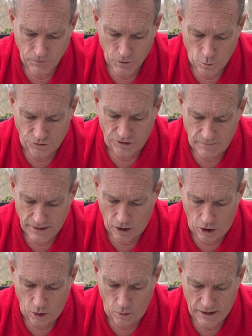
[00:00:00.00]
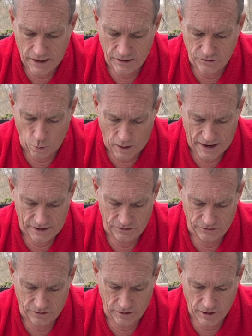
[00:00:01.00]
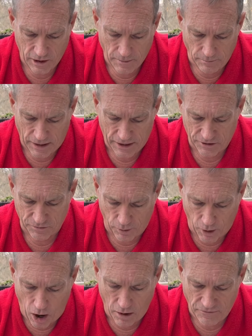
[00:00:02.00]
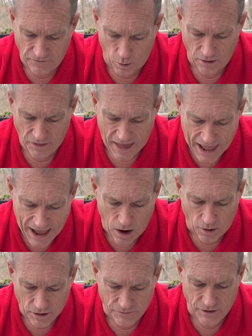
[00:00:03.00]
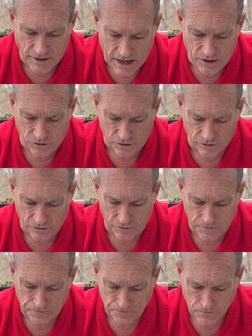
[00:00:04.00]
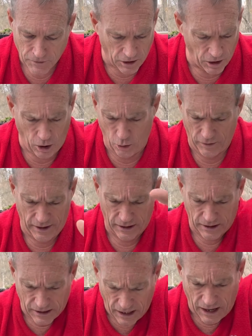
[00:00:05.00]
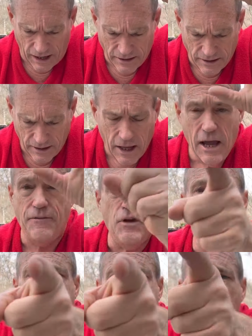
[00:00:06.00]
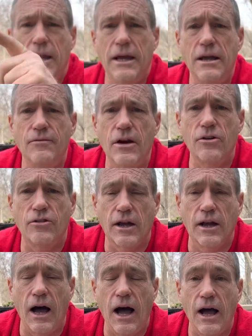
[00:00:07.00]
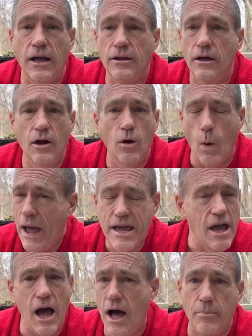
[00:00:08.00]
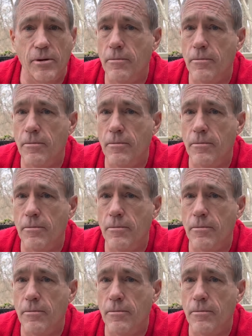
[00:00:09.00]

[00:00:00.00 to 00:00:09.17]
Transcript: which have been always waste, but is brought forth out of the nations. Glory to God. If you don't believe there's a God, wake up.